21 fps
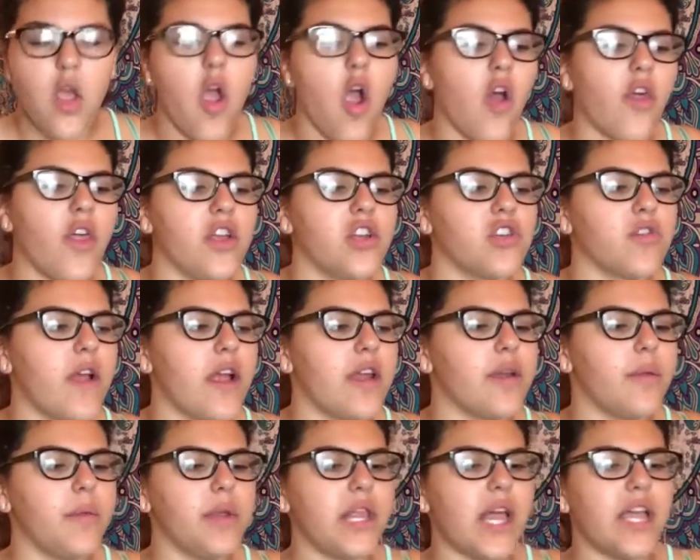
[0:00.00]
Or they just
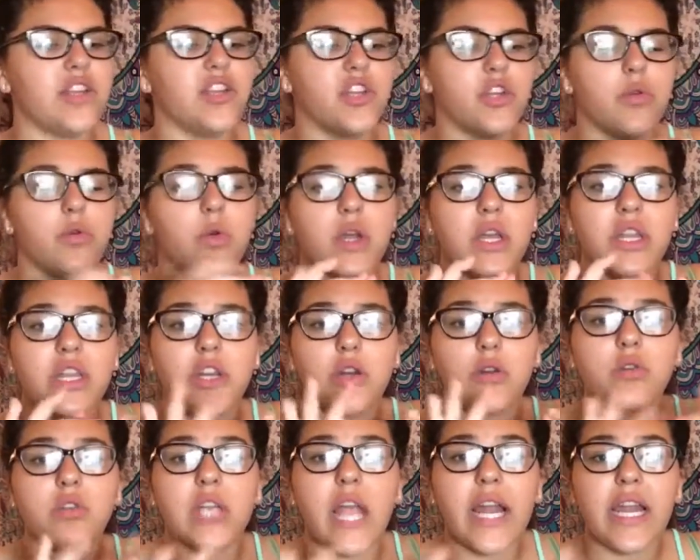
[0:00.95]
randomly, like, do
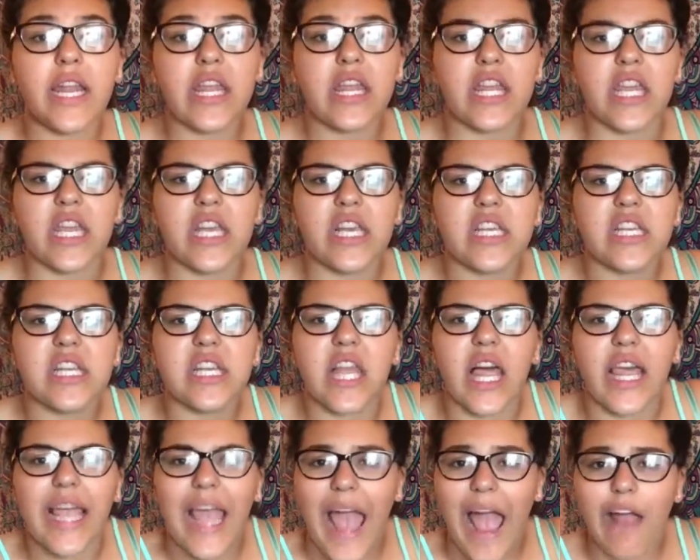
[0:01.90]
little tiny things to,
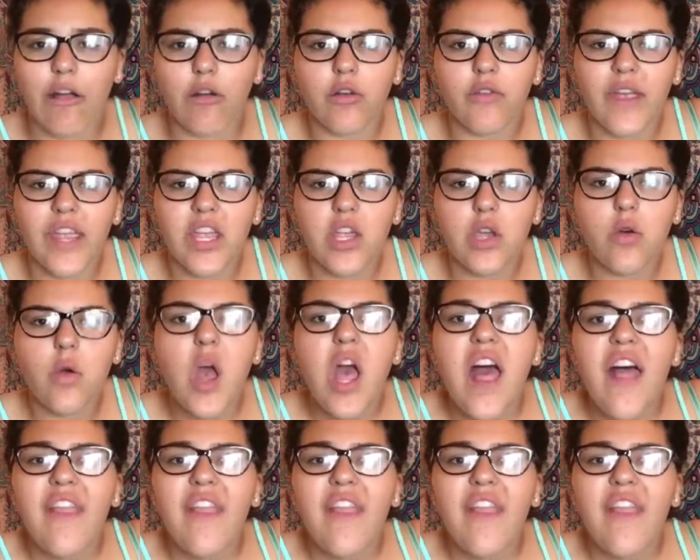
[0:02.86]
like, aggravate you.